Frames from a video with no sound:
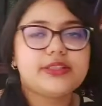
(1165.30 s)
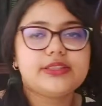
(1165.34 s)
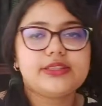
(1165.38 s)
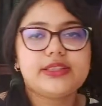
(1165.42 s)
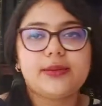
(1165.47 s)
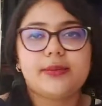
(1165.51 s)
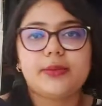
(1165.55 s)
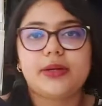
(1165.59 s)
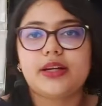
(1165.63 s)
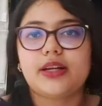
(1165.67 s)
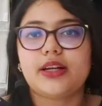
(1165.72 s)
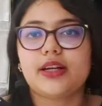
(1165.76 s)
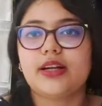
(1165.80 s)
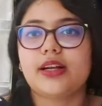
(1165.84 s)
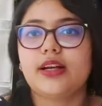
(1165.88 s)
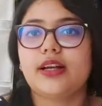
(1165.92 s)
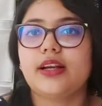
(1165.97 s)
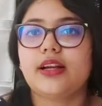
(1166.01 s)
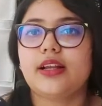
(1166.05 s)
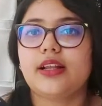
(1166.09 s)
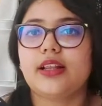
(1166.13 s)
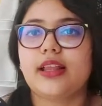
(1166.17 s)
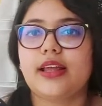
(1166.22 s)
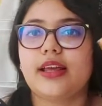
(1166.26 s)
One
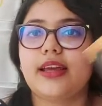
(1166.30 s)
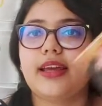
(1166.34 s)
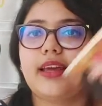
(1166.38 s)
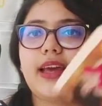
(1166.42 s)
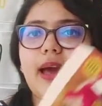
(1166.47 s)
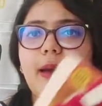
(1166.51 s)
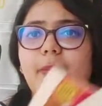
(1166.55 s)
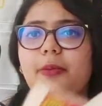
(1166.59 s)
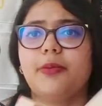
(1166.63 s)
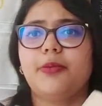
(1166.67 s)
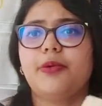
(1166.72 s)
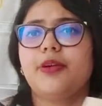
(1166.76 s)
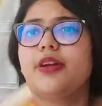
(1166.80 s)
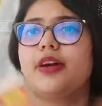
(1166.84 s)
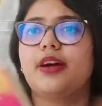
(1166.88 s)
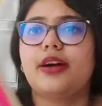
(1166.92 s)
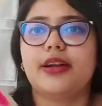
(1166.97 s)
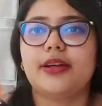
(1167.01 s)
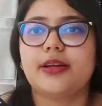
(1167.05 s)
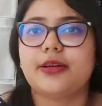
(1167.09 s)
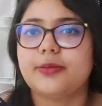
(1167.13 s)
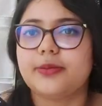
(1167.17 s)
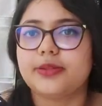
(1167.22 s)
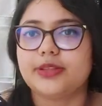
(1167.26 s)
Summer like It Happened One
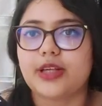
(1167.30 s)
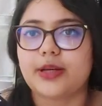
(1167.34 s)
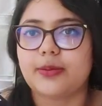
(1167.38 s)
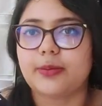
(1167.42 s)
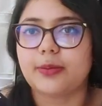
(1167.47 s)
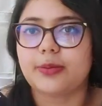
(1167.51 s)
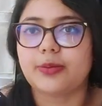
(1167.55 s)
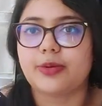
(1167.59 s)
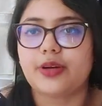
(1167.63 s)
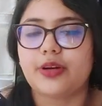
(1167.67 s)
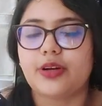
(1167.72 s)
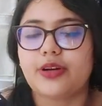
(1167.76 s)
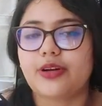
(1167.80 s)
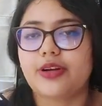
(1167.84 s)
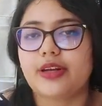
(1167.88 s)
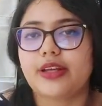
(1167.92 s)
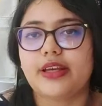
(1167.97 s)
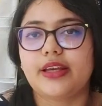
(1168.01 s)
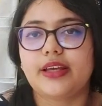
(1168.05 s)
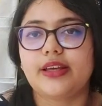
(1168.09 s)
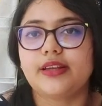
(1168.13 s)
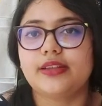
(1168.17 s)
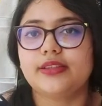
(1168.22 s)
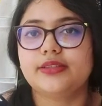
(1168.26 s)
Autumn is on my
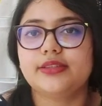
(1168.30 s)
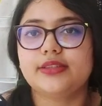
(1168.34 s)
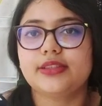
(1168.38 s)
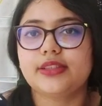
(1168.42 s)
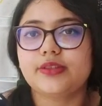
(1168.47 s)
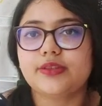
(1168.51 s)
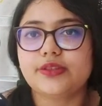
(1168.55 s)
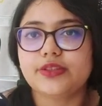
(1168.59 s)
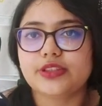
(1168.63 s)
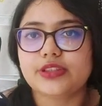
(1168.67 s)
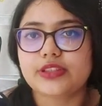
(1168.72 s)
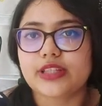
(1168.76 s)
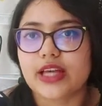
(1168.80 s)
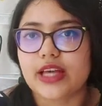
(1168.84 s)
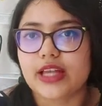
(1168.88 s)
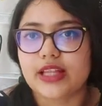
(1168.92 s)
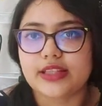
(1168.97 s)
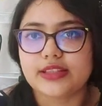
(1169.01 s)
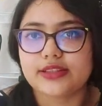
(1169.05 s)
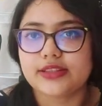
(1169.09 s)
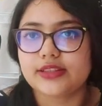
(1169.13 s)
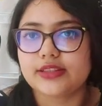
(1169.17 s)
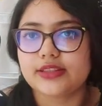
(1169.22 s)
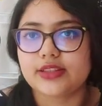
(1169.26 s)
priority Silver
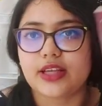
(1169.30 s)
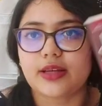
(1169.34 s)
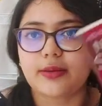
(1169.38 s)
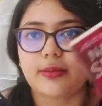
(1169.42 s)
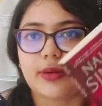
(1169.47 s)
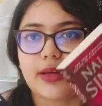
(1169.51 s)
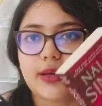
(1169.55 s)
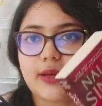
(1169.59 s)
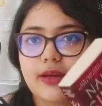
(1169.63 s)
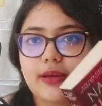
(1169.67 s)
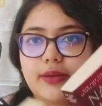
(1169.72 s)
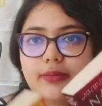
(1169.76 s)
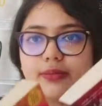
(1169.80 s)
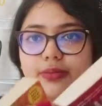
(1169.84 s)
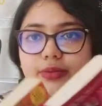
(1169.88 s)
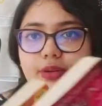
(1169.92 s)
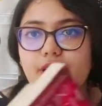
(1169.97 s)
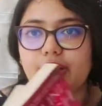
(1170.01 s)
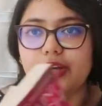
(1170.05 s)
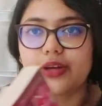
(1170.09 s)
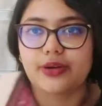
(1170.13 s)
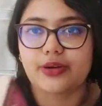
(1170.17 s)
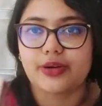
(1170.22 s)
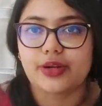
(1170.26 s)
Silence is on my
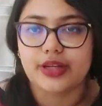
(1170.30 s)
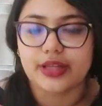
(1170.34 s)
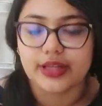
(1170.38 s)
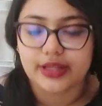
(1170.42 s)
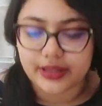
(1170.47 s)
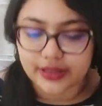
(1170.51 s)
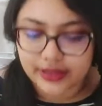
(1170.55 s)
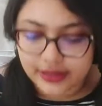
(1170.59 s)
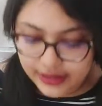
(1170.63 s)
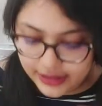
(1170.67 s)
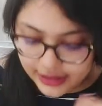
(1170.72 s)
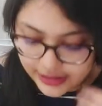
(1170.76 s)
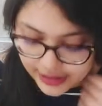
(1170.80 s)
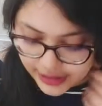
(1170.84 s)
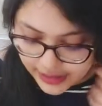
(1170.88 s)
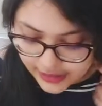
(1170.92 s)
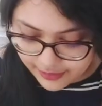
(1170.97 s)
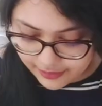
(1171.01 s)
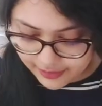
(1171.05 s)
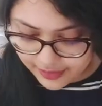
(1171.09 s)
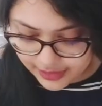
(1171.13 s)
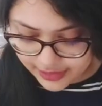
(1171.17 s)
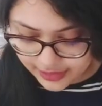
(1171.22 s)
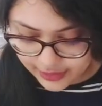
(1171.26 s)
priority like
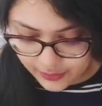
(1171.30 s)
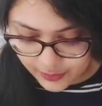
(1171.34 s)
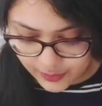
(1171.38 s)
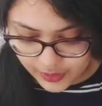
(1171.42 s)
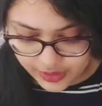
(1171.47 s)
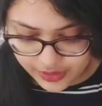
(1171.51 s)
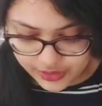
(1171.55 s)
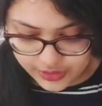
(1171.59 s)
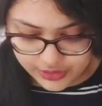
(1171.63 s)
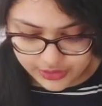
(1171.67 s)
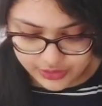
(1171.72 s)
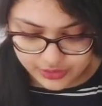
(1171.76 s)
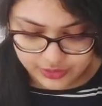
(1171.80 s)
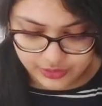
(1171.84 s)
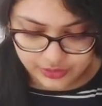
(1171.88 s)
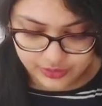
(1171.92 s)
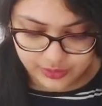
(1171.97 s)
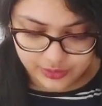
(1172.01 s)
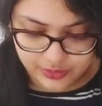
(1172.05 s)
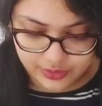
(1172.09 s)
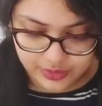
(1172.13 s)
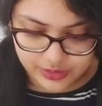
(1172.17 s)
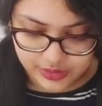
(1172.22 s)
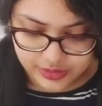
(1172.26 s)
I really want
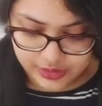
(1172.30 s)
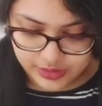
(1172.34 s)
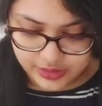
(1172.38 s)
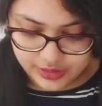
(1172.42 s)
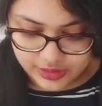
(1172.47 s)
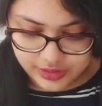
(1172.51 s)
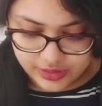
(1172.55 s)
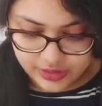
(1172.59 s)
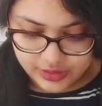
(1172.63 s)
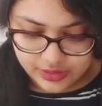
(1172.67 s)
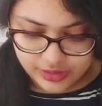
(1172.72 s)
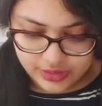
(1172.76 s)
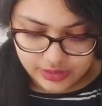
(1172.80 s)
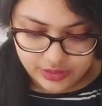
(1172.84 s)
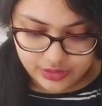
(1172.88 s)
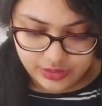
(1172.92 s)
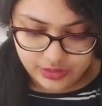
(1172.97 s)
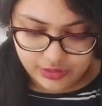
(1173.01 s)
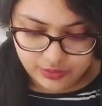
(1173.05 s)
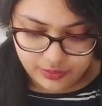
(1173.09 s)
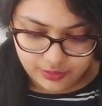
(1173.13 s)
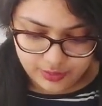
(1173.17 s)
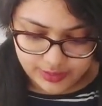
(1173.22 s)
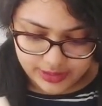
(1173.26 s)
to you
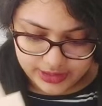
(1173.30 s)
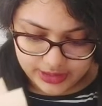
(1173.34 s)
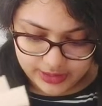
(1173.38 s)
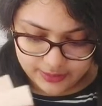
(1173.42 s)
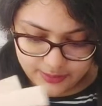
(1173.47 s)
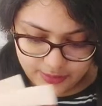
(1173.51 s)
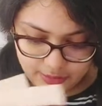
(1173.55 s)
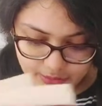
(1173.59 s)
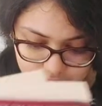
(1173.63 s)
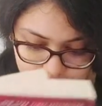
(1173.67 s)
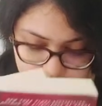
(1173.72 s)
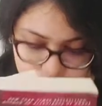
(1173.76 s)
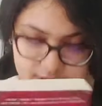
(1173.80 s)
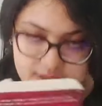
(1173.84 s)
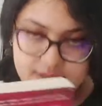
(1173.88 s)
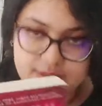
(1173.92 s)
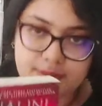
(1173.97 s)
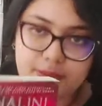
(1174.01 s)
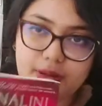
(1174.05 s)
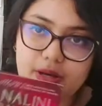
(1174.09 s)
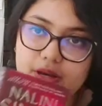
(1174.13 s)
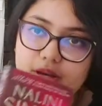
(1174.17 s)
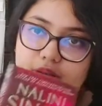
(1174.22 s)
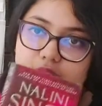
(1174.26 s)
know read both of
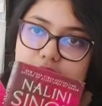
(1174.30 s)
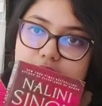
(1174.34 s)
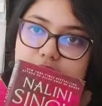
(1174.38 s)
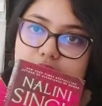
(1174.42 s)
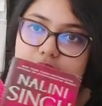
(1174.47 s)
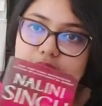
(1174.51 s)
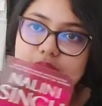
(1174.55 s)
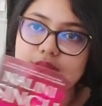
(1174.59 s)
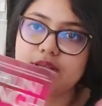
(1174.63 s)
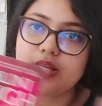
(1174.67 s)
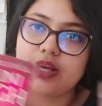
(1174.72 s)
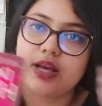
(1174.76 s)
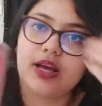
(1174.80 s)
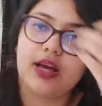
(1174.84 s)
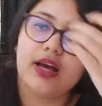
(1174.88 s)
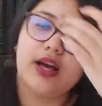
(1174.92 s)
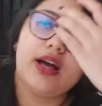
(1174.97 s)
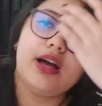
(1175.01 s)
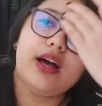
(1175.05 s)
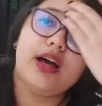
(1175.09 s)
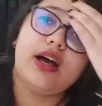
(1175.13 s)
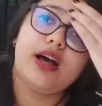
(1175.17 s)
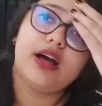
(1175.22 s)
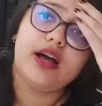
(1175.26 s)
these books
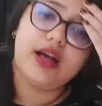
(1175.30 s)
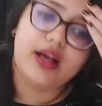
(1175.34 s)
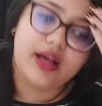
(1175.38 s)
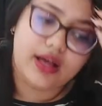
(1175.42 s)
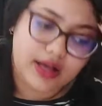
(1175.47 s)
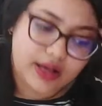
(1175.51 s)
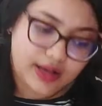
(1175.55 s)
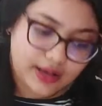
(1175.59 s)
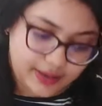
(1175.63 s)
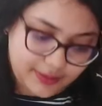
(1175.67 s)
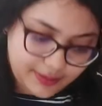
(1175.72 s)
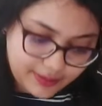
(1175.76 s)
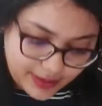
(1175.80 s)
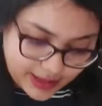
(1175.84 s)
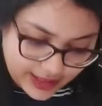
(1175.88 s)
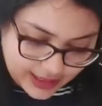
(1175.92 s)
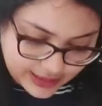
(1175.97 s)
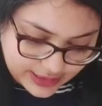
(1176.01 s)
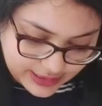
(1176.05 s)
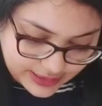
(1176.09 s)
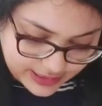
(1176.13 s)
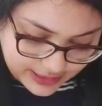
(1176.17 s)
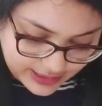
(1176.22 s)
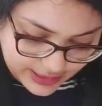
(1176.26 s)
um
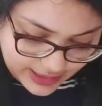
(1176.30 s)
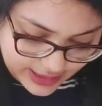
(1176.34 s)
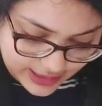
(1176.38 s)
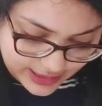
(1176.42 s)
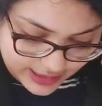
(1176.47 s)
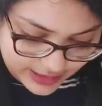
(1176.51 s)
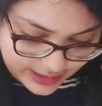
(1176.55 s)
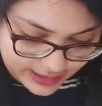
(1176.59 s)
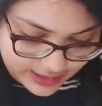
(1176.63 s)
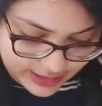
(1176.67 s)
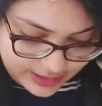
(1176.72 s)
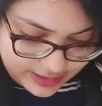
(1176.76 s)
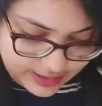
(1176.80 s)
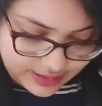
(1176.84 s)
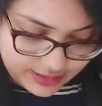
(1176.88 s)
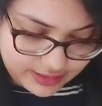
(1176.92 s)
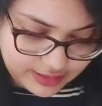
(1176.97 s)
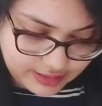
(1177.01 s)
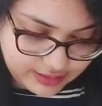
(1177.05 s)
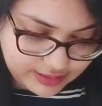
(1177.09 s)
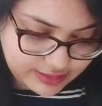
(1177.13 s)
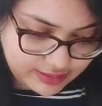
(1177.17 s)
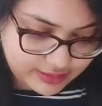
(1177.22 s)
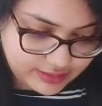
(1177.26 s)
I think
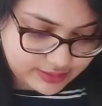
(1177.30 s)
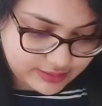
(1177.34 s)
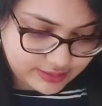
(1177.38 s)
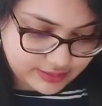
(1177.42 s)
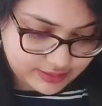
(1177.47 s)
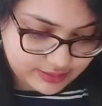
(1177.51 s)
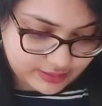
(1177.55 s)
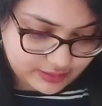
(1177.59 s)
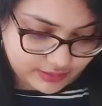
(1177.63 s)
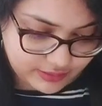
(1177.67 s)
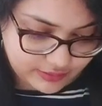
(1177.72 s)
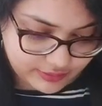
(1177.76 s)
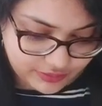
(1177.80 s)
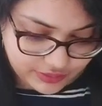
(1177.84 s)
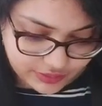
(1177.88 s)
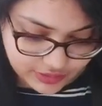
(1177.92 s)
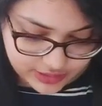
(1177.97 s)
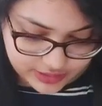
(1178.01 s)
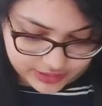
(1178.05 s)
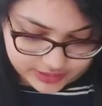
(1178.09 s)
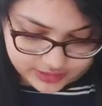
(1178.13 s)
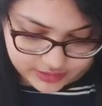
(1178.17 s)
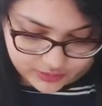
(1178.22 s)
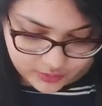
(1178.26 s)

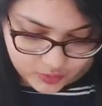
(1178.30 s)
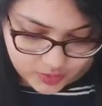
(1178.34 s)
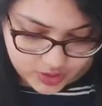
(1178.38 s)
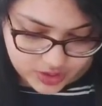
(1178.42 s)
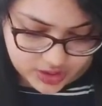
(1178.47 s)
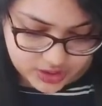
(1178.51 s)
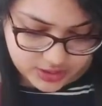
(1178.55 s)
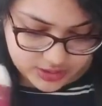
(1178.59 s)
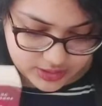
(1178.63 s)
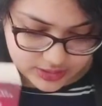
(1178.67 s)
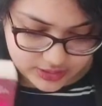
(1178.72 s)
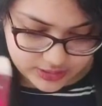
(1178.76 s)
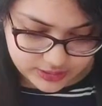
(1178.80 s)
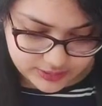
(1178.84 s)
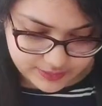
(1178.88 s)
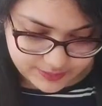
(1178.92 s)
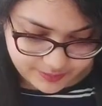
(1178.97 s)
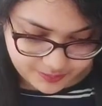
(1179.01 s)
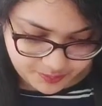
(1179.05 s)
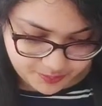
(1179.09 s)
for this one